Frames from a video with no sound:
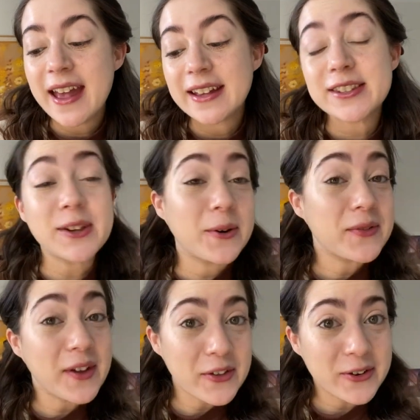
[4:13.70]
So
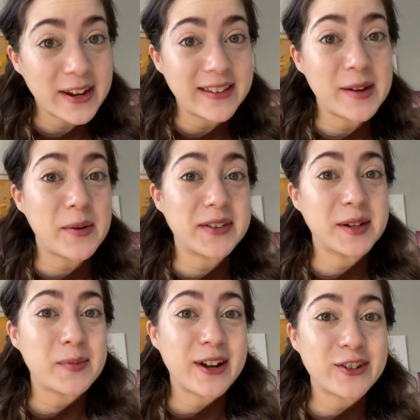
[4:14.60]
the other great thing about this
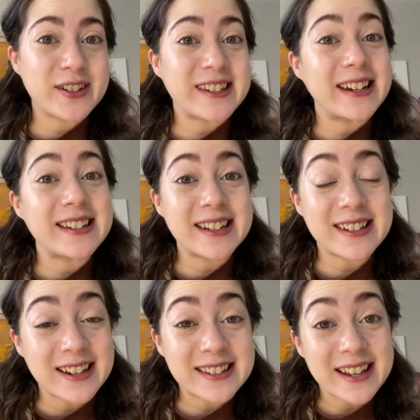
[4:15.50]
complexion stick is it
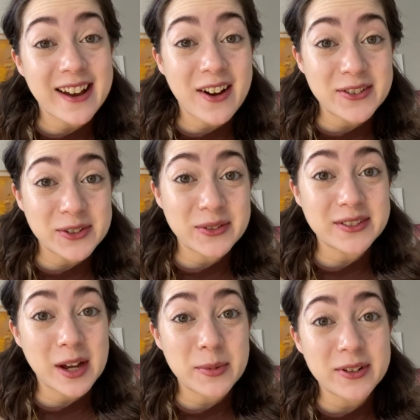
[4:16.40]
does also
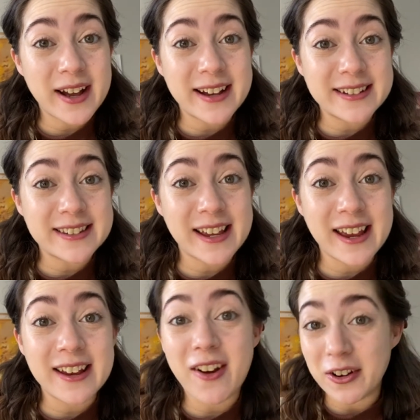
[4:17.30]
double as
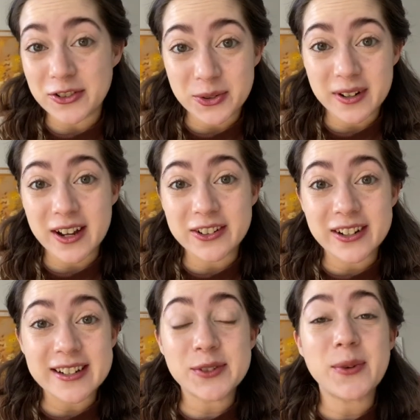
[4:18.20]
a contour color
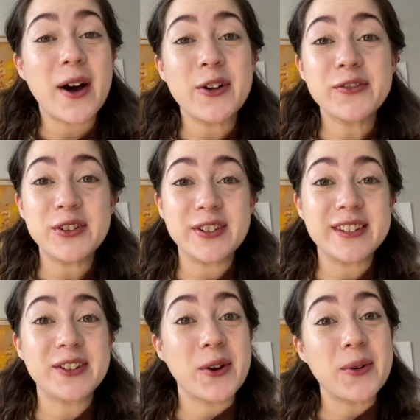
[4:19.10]
as well if you
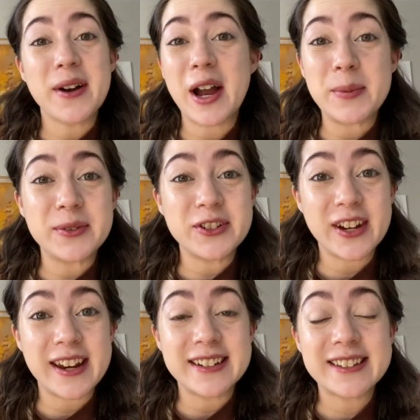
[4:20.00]
just go a couple
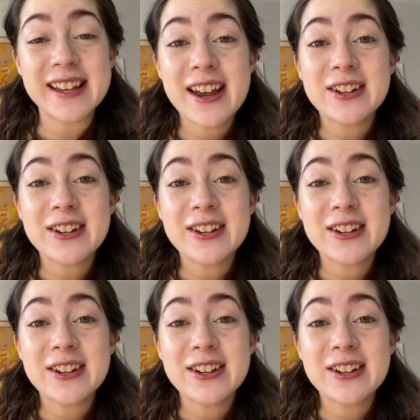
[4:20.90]
shades